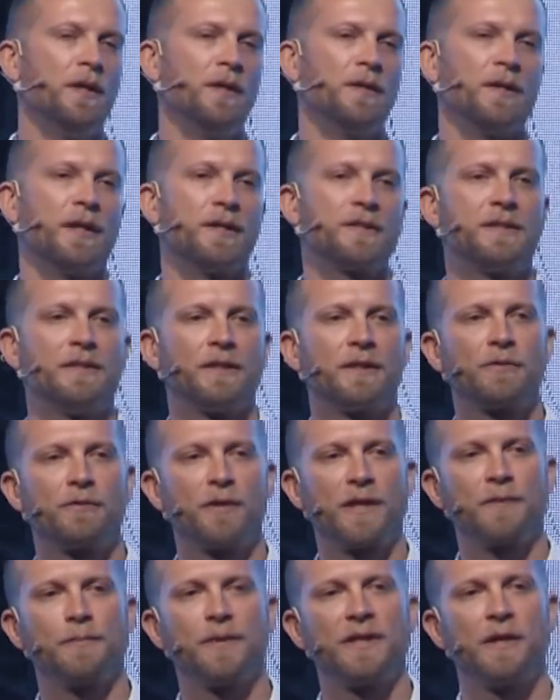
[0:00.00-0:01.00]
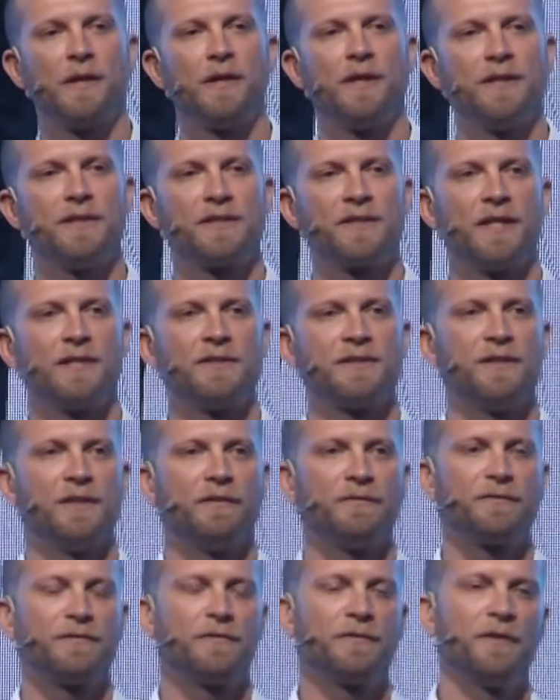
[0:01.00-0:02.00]
That's an incredibly high
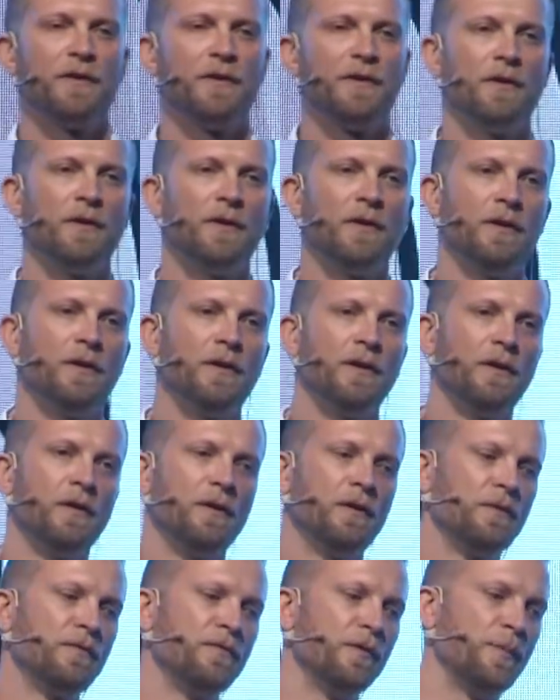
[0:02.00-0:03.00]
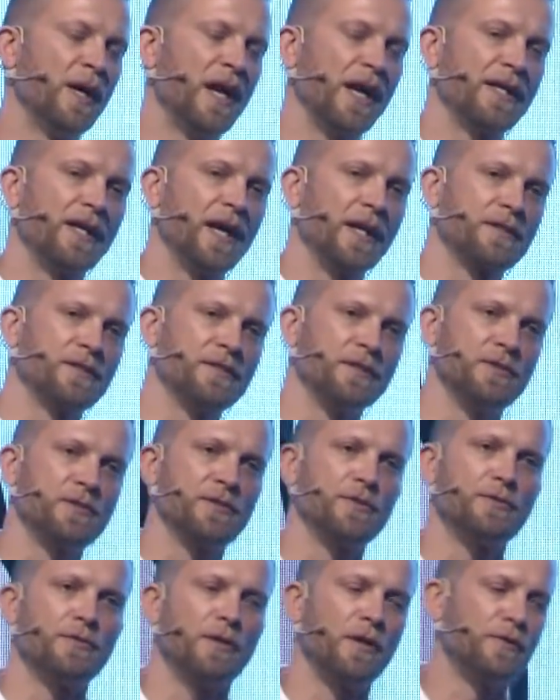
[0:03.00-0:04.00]
incentive for bad actors
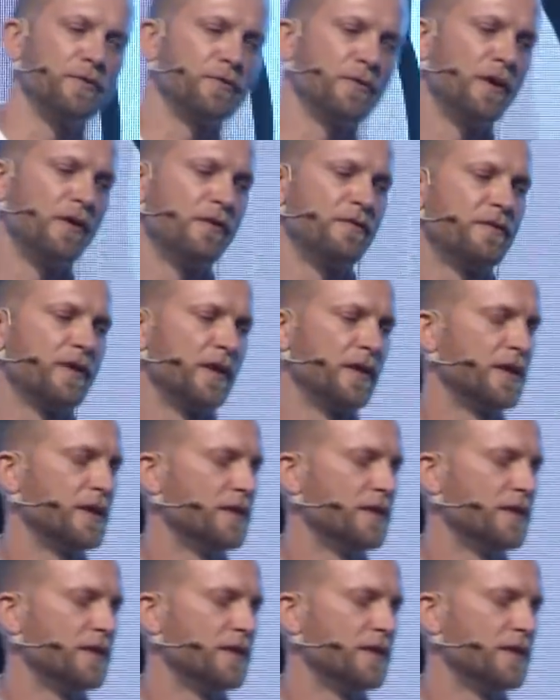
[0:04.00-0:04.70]
to try and drive fake